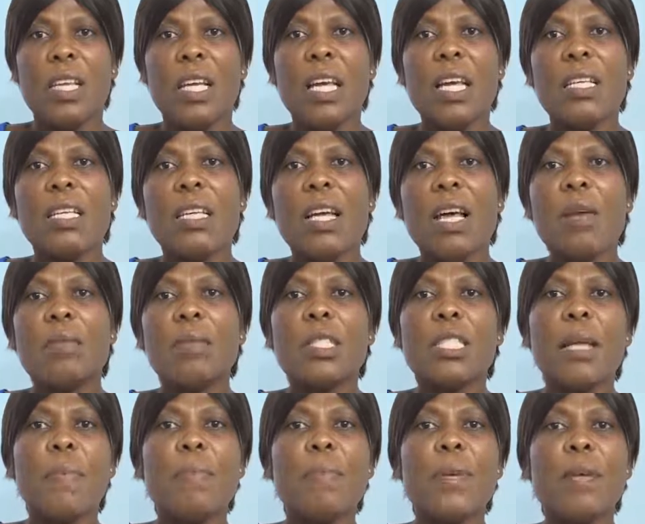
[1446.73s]
and helps
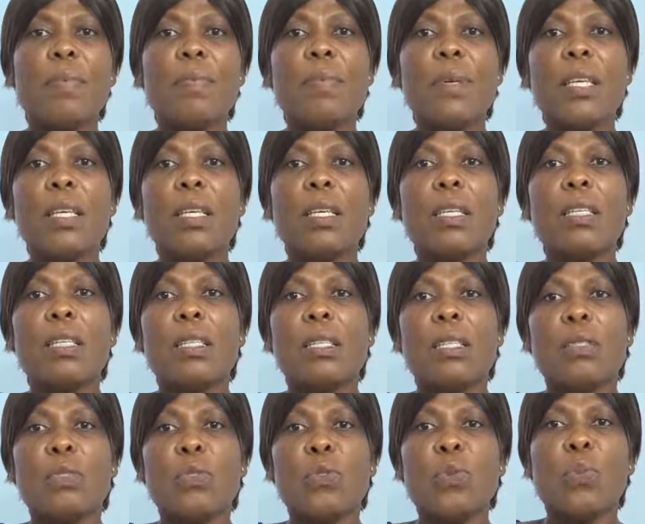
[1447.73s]
the baby
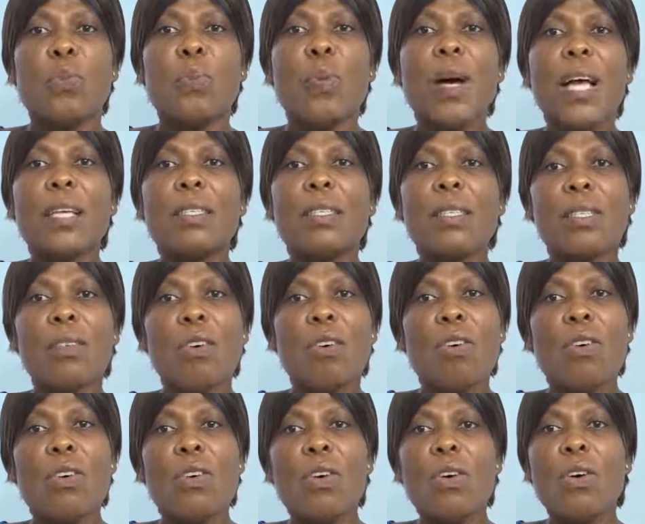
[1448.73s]
to pass
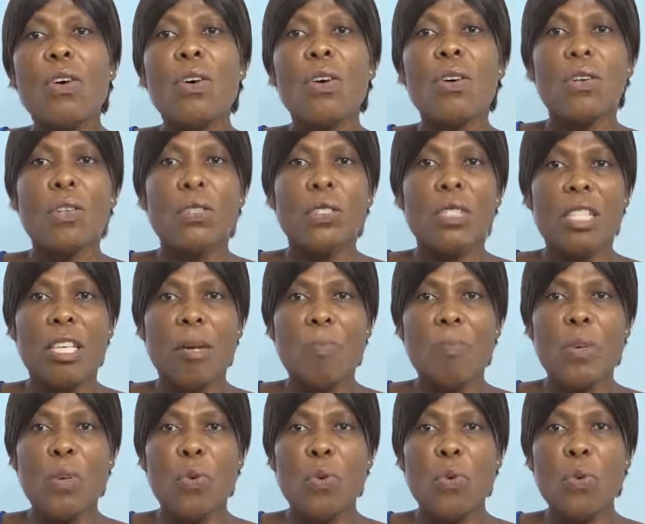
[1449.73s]
all the
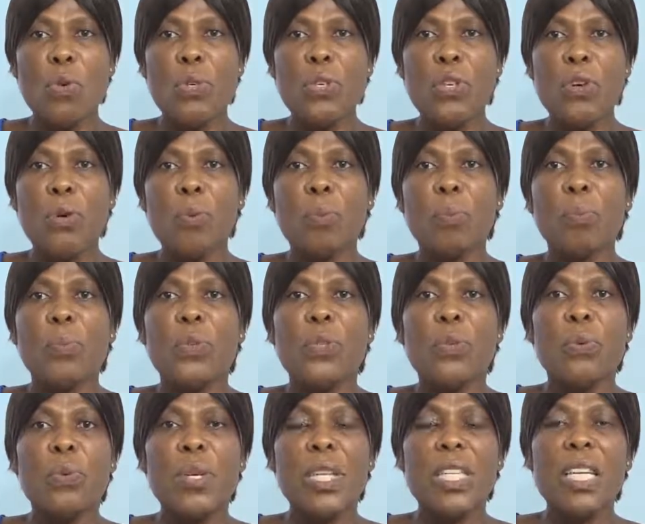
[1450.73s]
meconium
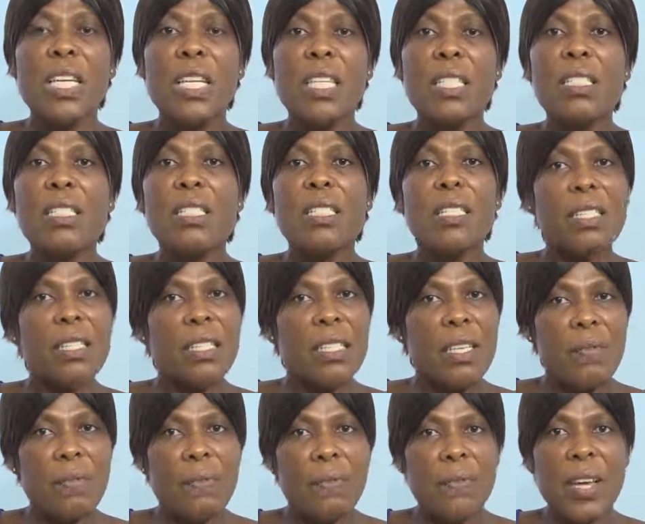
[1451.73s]
within the
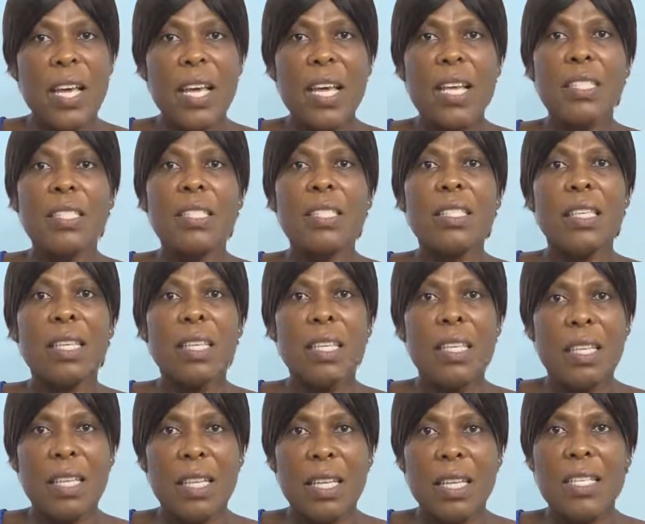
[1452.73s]
first
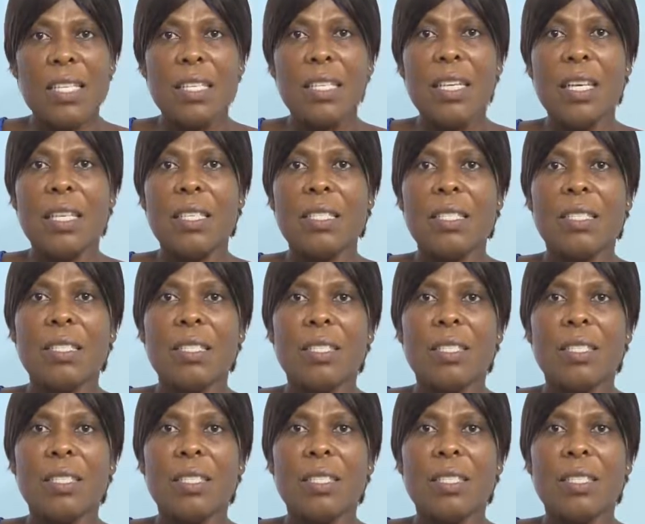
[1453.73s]
3 days.